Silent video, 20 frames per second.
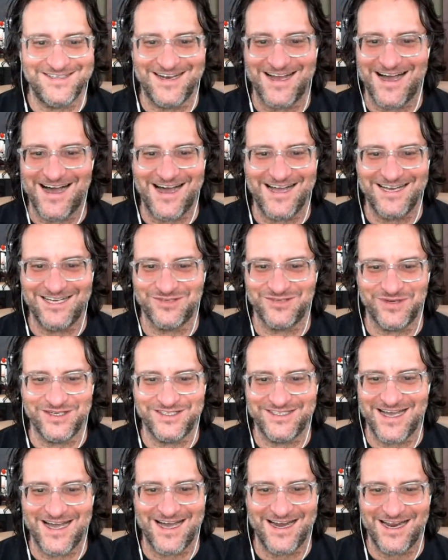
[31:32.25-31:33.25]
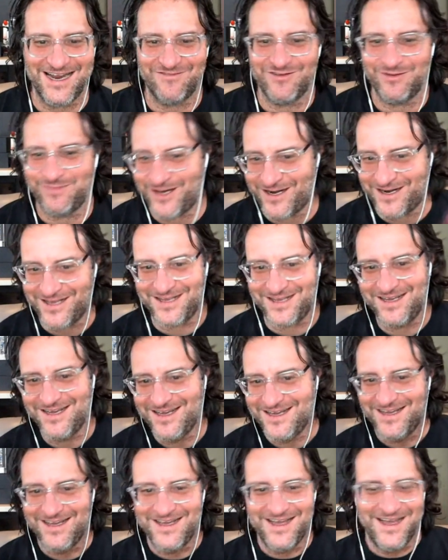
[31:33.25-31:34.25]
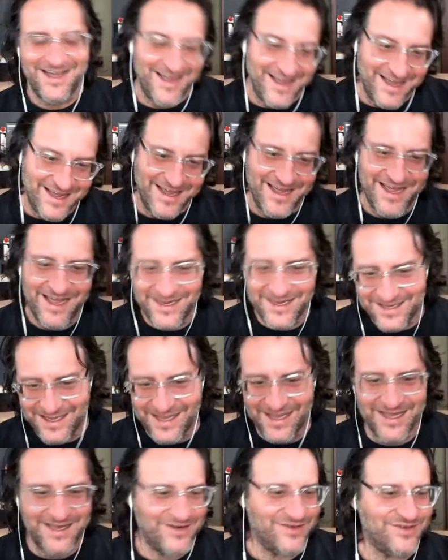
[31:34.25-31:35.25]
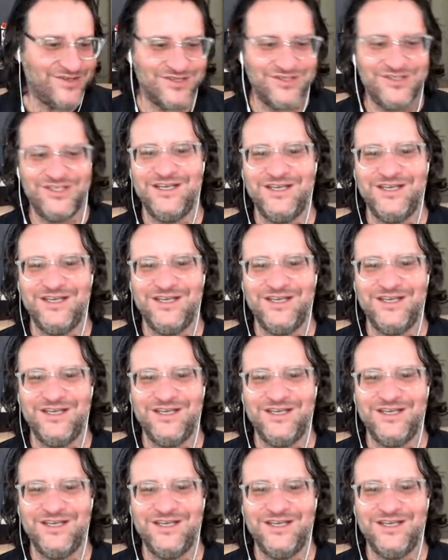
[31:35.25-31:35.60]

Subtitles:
said hi, just want to say hi to everybody. Hey, Dan, good to see you.